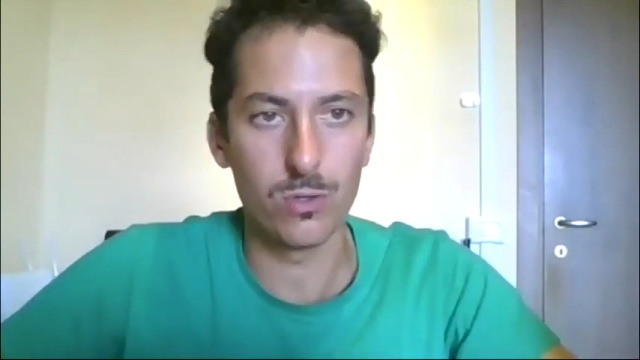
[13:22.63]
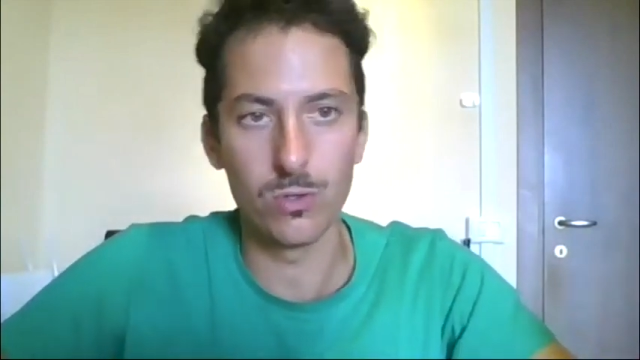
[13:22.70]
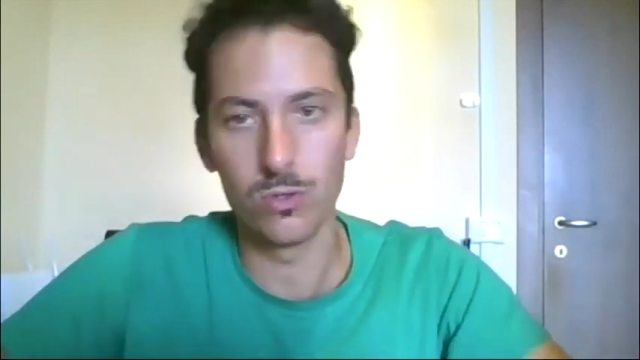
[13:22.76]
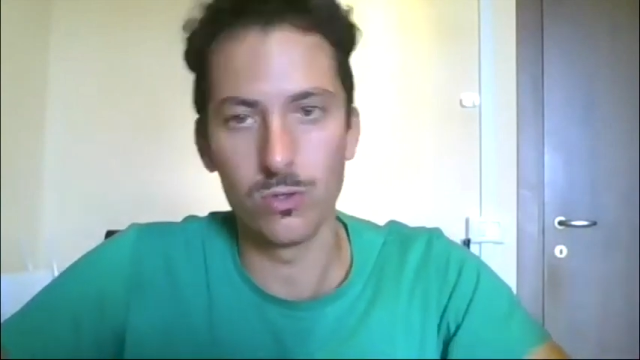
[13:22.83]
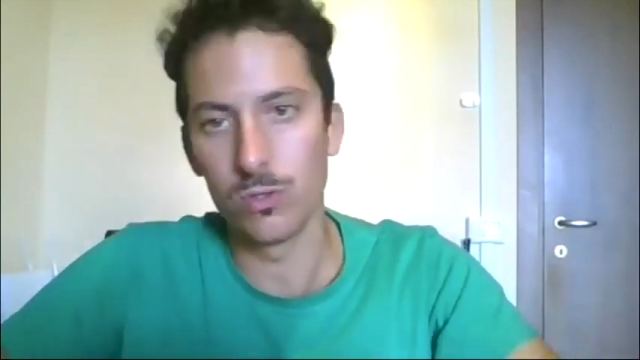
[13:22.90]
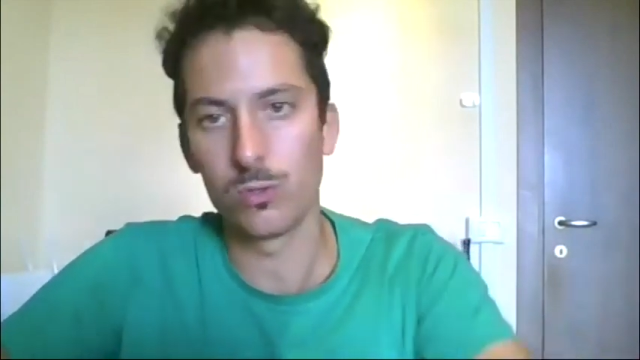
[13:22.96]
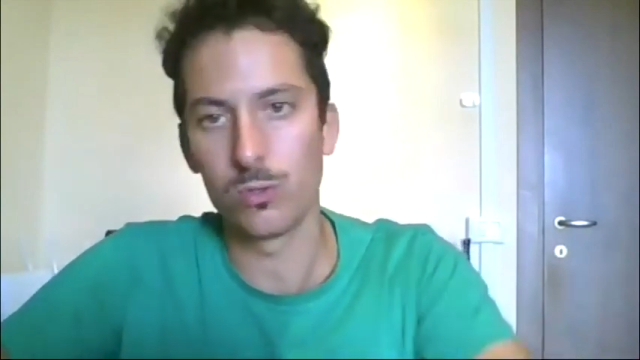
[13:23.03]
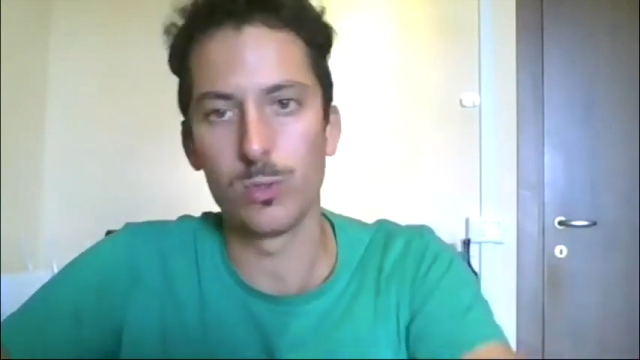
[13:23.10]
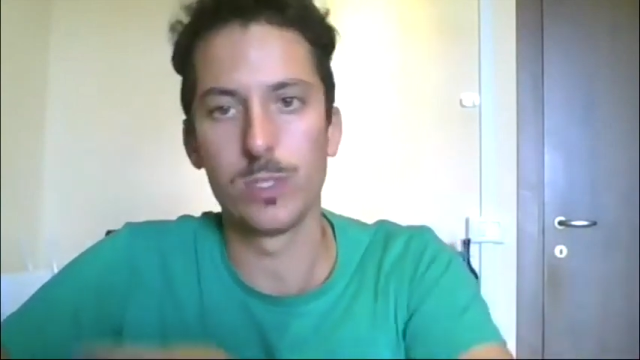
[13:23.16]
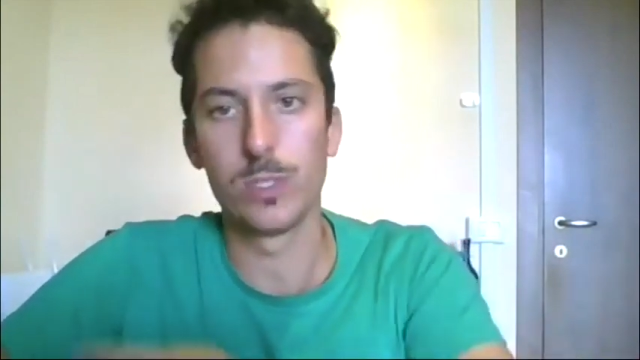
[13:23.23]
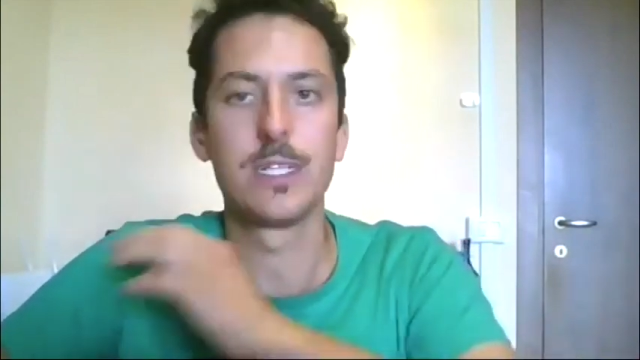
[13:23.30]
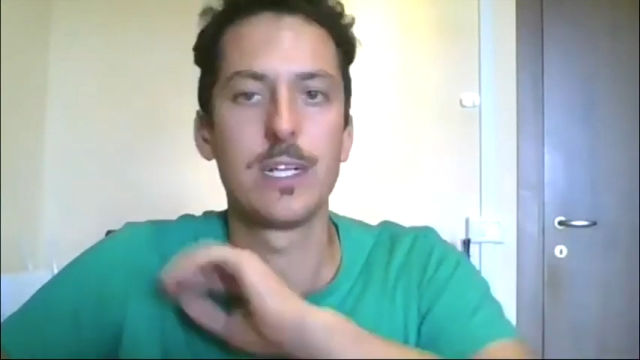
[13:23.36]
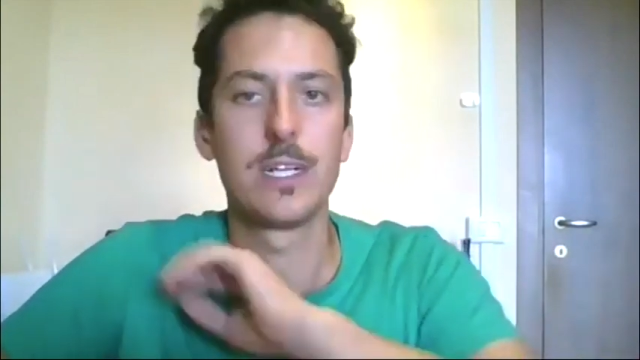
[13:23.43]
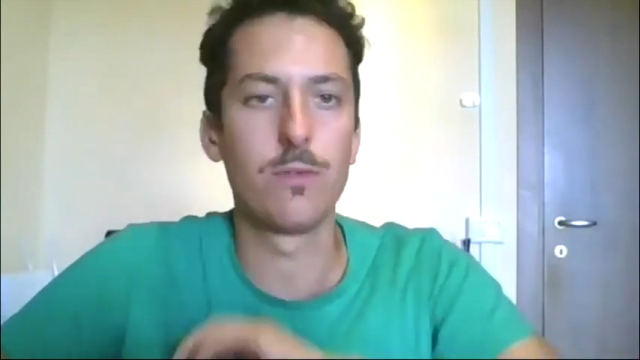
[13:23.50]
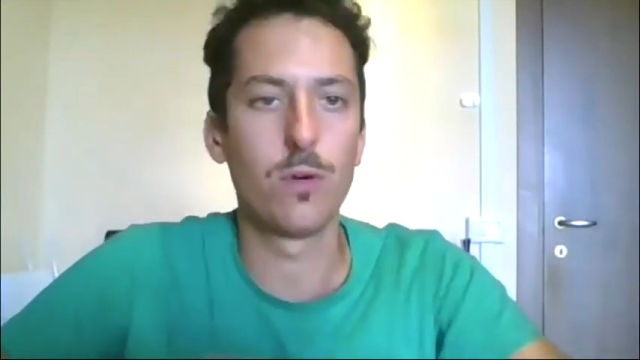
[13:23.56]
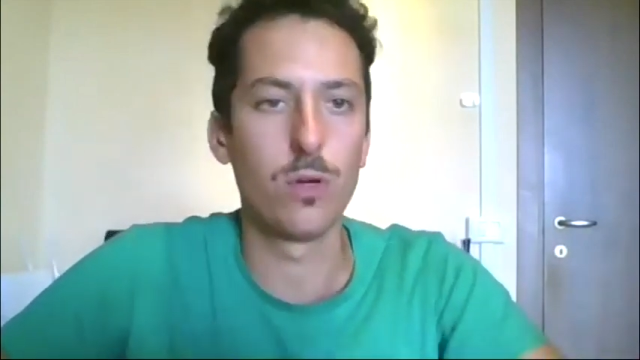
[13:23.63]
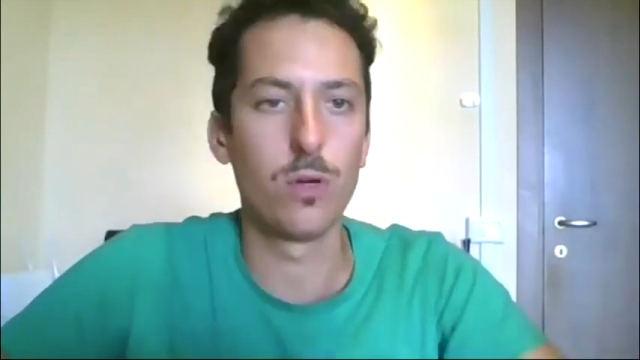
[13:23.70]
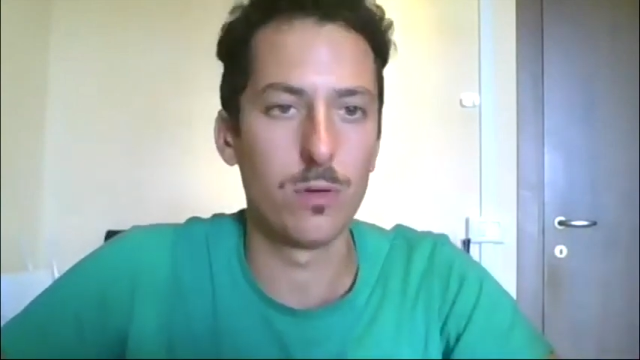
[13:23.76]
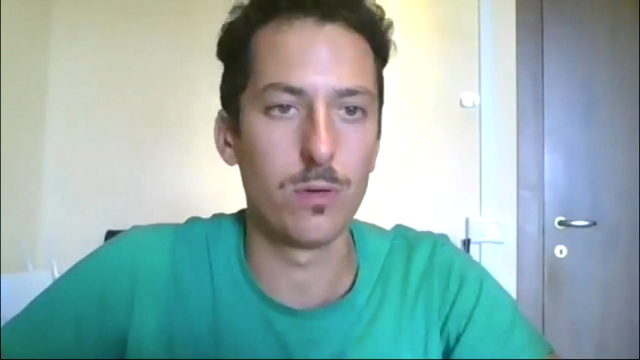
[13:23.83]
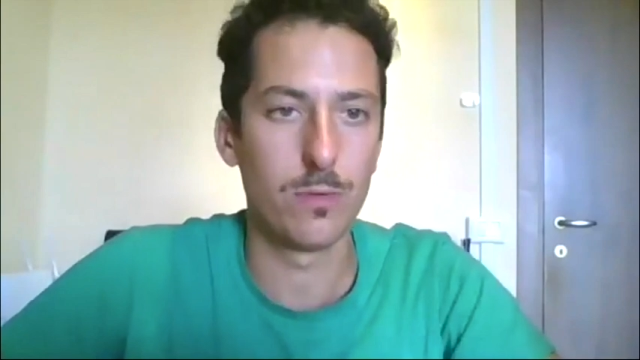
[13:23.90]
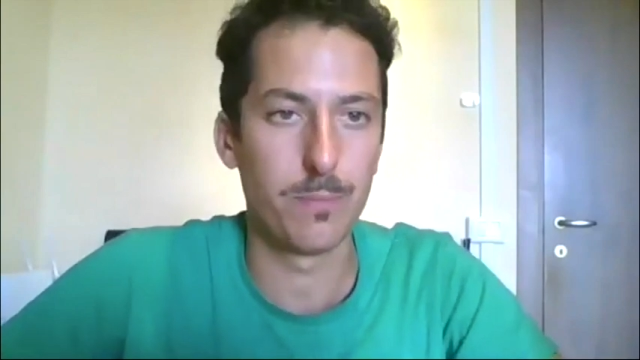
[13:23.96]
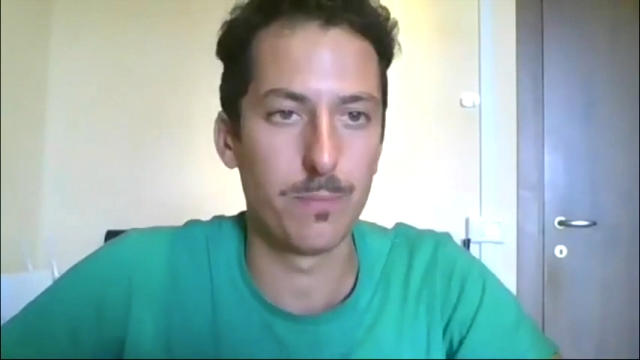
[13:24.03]
or to another
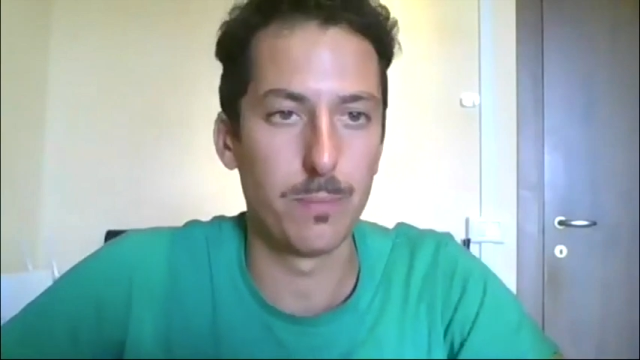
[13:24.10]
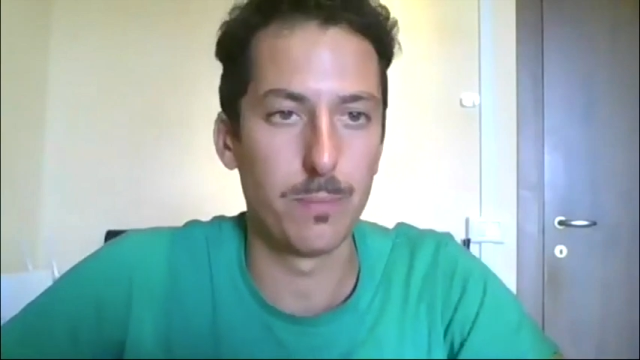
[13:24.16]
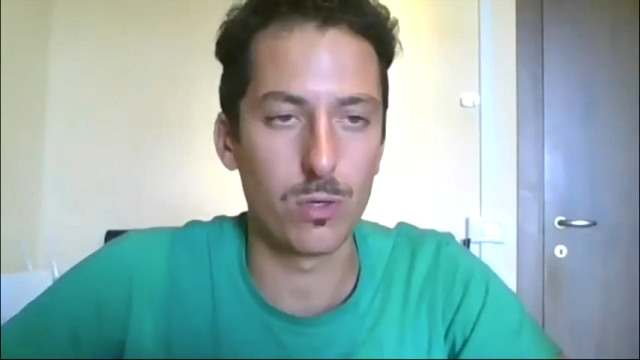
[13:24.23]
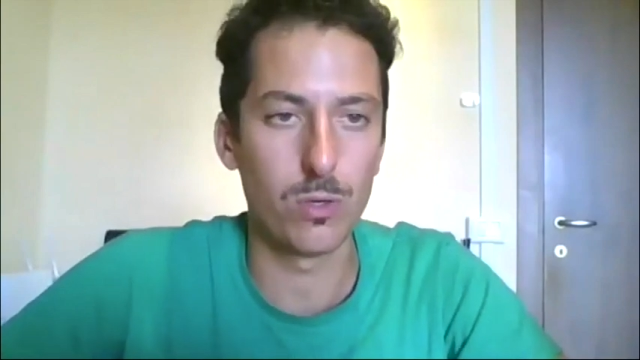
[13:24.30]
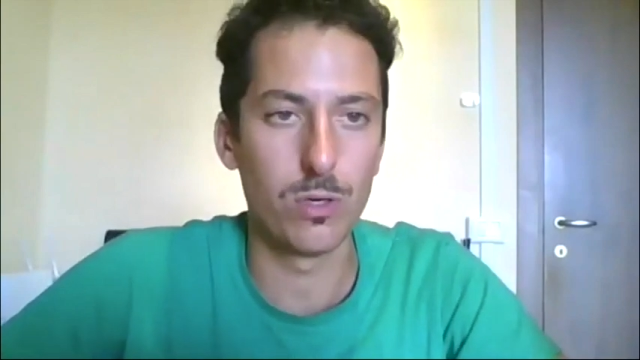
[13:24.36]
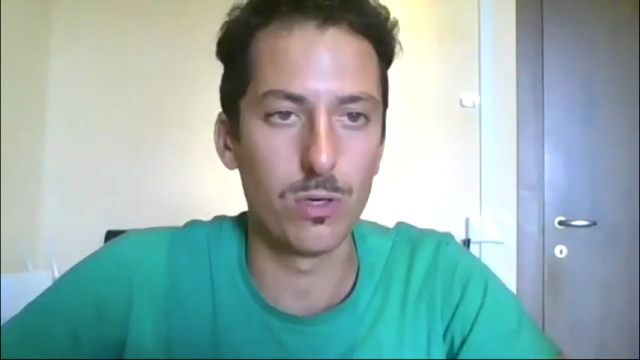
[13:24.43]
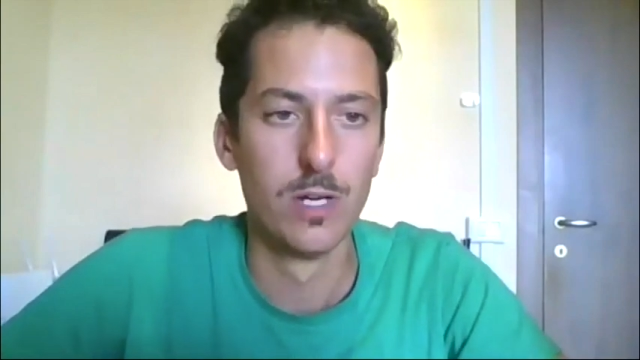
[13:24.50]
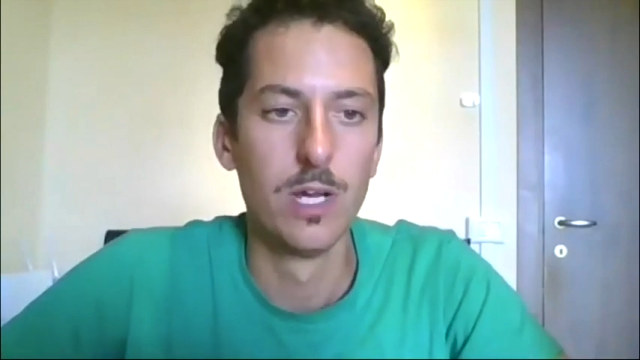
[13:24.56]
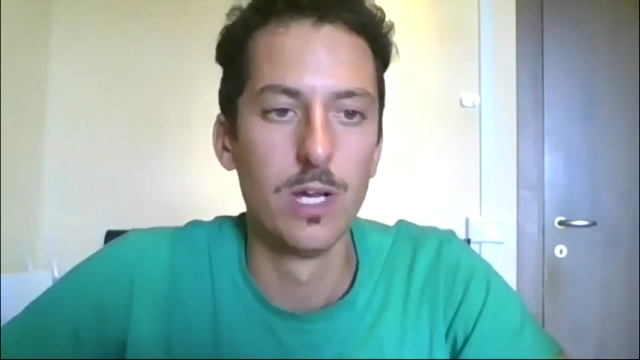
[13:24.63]
Barolo